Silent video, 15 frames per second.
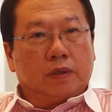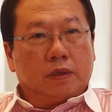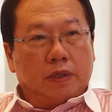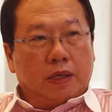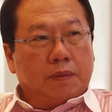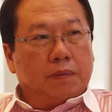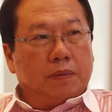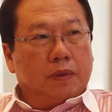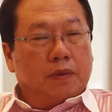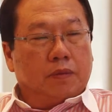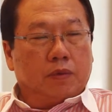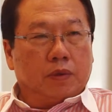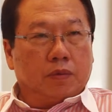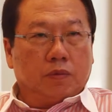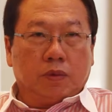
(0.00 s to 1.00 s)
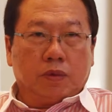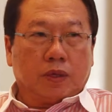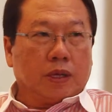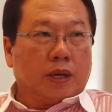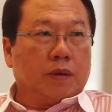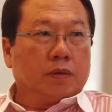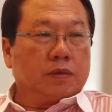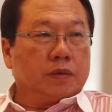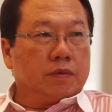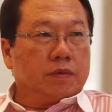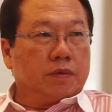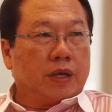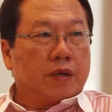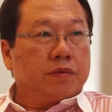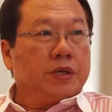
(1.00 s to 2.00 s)
club, clubhouse,
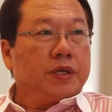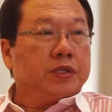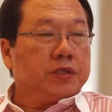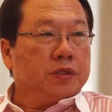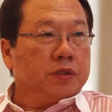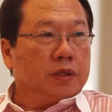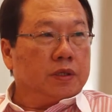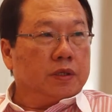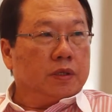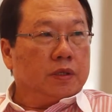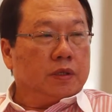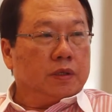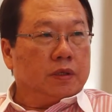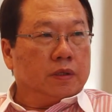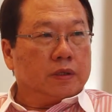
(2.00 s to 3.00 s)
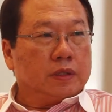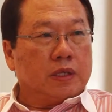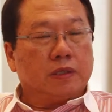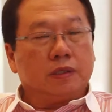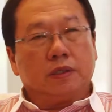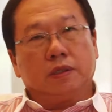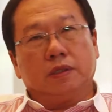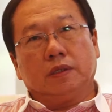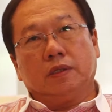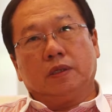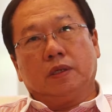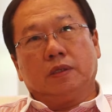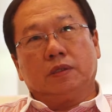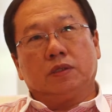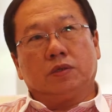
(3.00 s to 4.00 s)
recreation center,
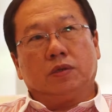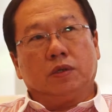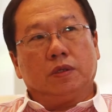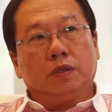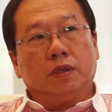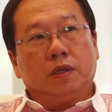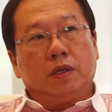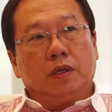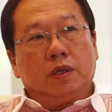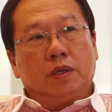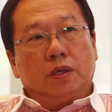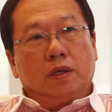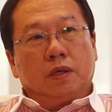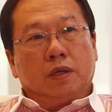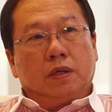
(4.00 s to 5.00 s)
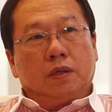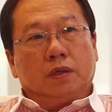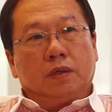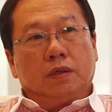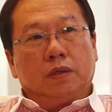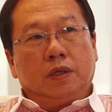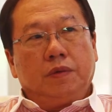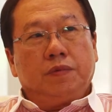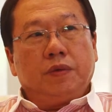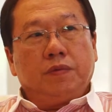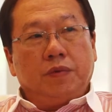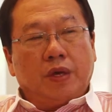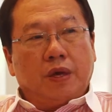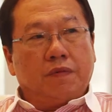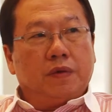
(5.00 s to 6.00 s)
and so on. Even
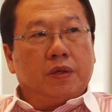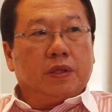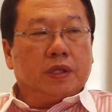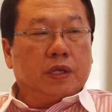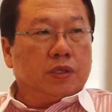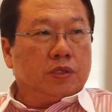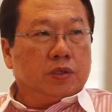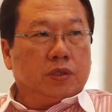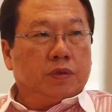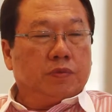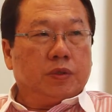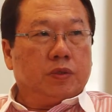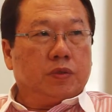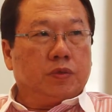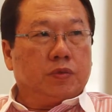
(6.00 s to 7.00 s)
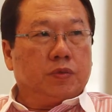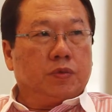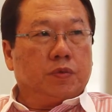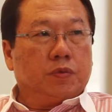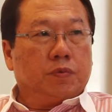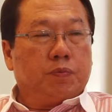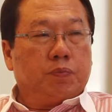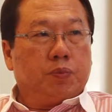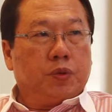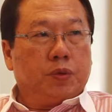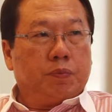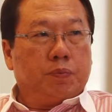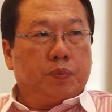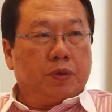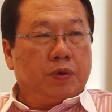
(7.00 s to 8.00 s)
we have intention even to
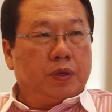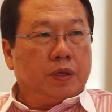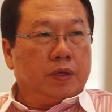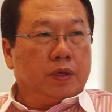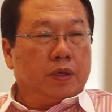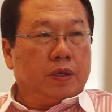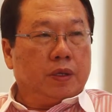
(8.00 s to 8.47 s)
build in